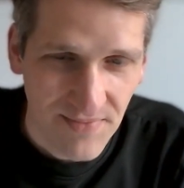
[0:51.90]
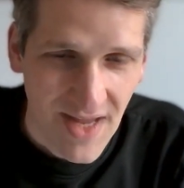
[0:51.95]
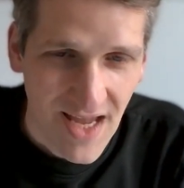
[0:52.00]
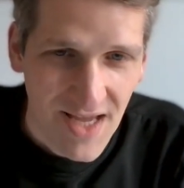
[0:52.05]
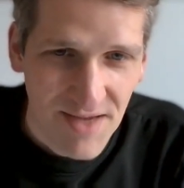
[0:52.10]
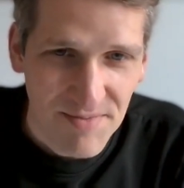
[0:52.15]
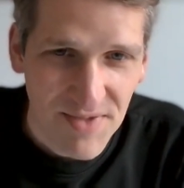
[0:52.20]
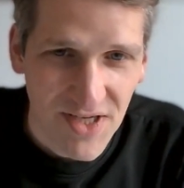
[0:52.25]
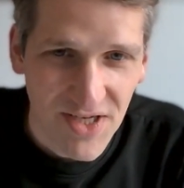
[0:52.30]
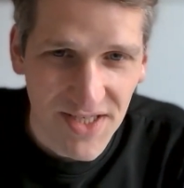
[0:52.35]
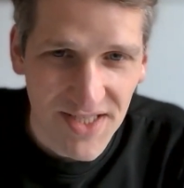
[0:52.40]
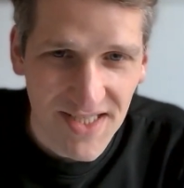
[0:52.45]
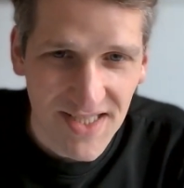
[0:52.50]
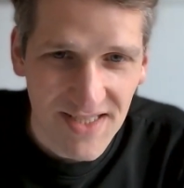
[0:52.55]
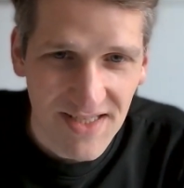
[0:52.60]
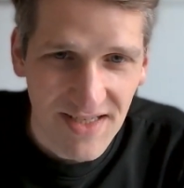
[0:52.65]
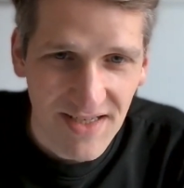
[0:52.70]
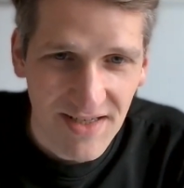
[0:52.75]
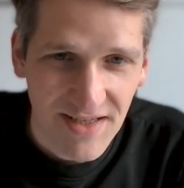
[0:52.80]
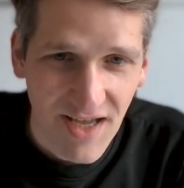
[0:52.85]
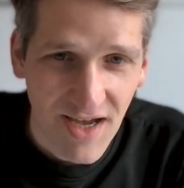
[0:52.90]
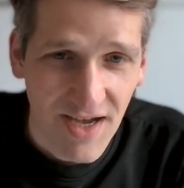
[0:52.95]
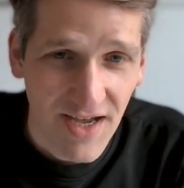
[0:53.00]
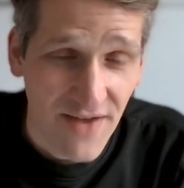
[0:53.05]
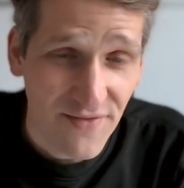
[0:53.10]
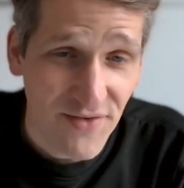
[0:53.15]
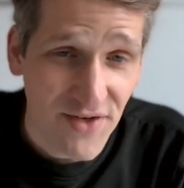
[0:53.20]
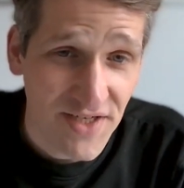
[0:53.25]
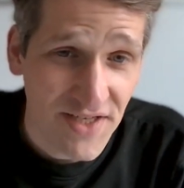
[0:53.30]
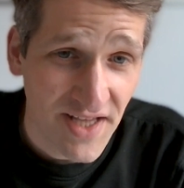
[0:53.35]
Because,
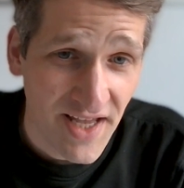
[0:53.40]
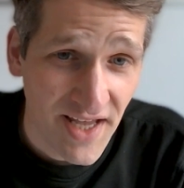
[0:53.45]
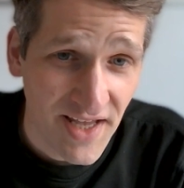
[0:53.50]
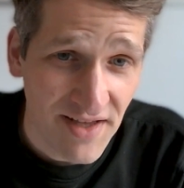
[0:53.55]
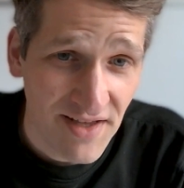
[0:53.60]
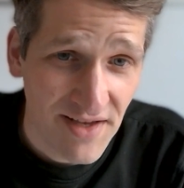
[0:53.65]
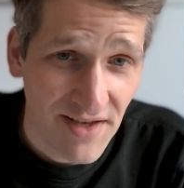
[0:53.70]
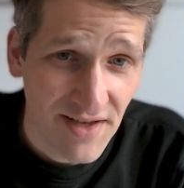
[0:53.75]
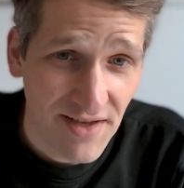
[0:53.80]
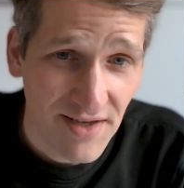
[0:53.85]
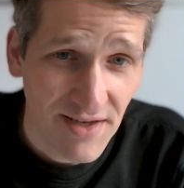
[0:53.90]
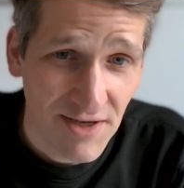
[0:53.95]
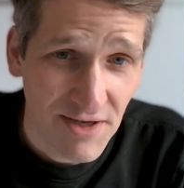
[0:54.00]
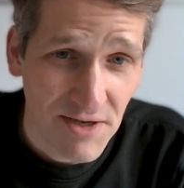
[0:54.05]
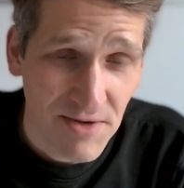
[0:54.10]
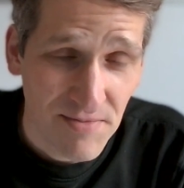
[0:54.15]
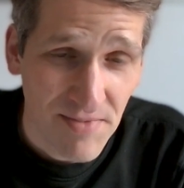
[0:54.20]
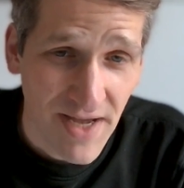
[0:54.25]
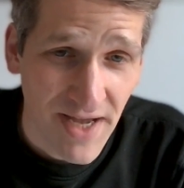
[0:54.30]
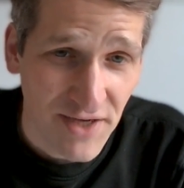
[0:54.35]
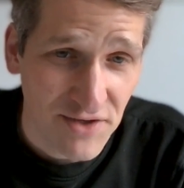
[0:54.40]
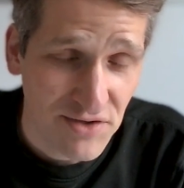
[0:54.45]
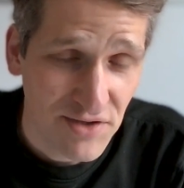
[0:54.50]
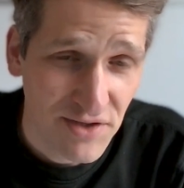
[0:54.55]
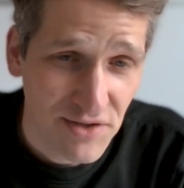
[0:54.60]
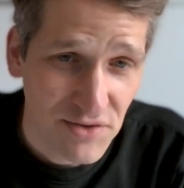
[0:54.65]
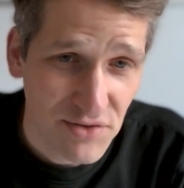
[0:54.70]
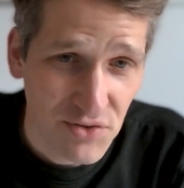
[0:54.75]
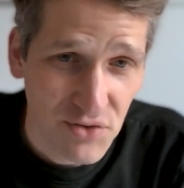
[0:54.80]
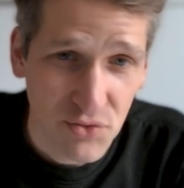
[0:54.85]
every day I
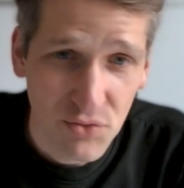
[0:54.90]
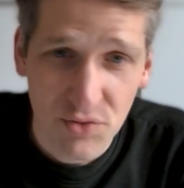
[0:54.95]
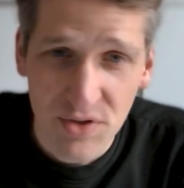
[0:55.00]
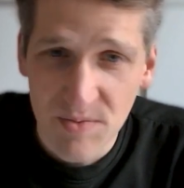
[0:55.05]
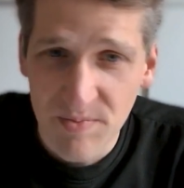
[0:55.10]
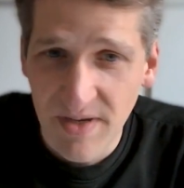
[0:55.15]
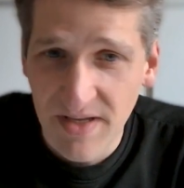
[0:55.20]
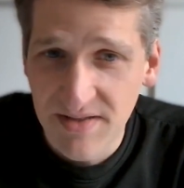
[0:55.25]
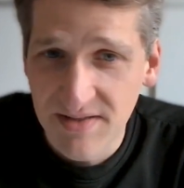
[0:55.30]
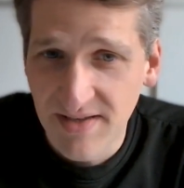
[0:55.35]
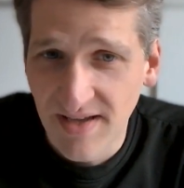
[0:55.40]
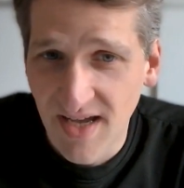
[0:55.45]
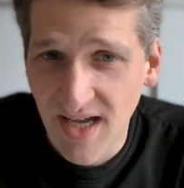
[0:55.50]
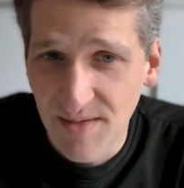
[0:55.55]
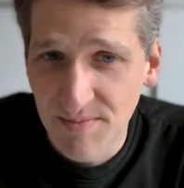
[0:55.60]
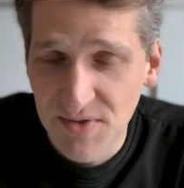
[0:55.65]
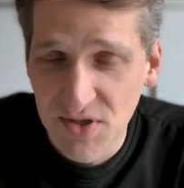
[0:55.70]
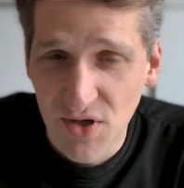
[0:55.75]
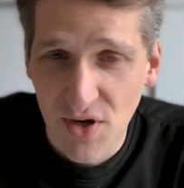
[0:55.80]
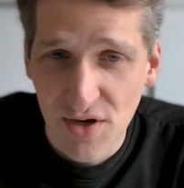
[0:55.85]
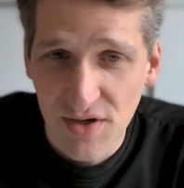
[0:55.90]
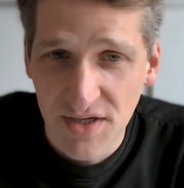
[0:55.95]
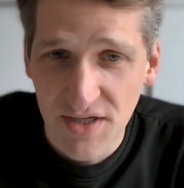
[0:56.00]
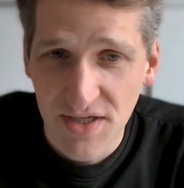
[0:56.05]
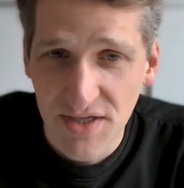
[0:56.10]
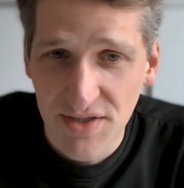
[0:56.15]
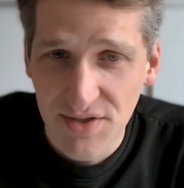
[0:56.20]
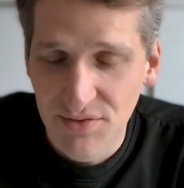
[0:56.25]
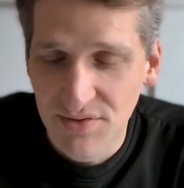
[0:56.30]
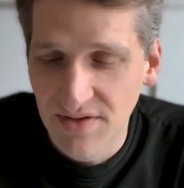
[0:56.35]
actually do spend time
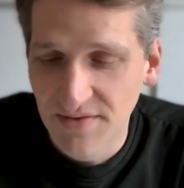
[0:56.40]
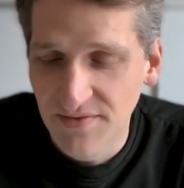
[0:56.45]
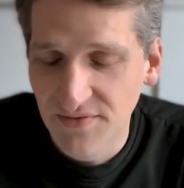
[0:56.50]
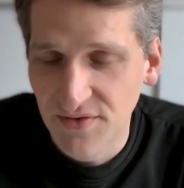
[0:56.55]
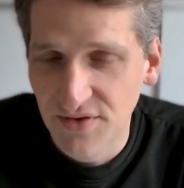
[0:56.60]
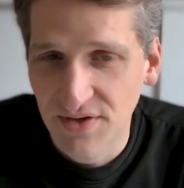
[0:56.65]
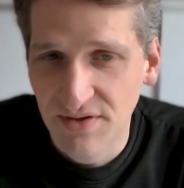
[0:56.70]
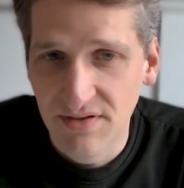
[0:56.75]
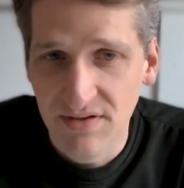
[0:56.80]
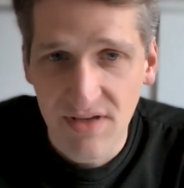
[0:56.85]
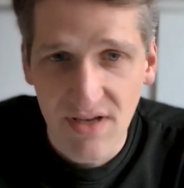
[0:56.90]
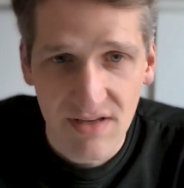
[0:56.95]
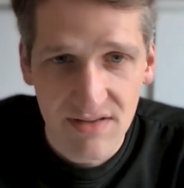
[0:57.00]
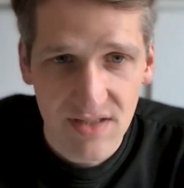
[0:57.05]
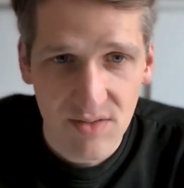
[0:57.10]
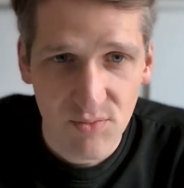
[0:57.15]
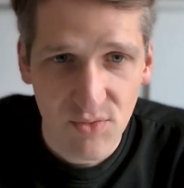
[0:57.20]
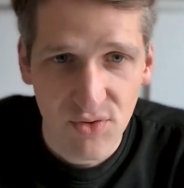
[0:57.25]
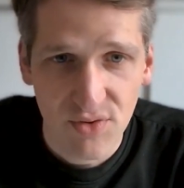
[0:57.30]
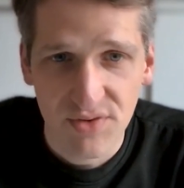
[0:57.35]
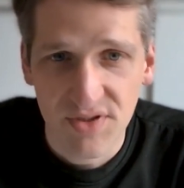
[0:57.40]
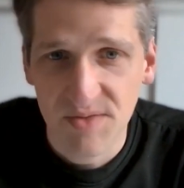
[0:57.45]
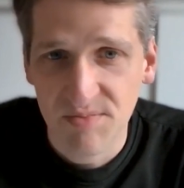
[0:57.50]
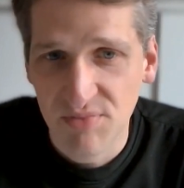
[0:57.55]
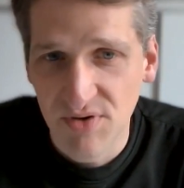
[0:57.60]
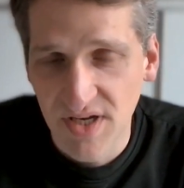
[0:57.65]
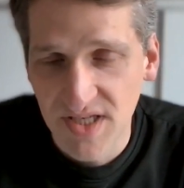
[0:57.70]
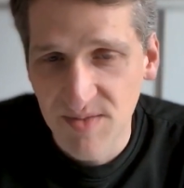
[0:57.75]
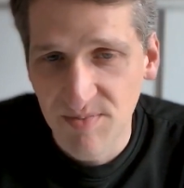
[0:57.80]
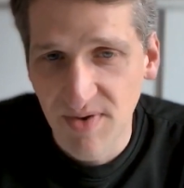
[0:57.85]
talking to different customers,
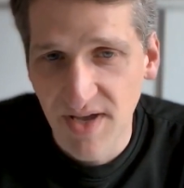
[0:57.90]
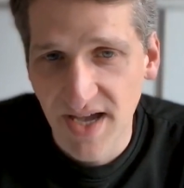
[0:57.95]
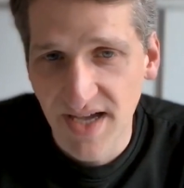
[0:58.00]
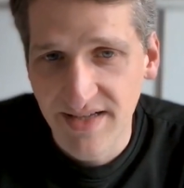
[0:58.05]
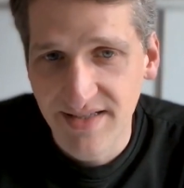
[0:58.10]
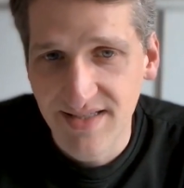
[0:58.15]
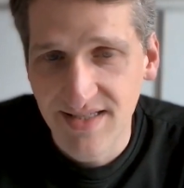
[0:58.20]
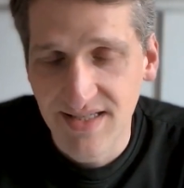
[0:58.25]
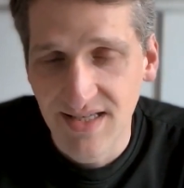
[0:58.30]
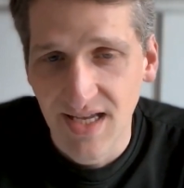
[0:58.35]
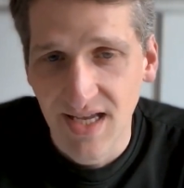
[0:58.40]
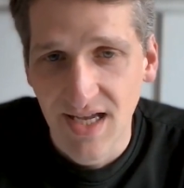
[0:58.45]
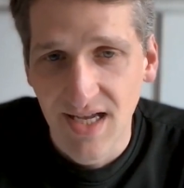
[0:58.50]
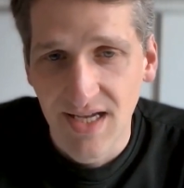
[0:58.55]
prospects,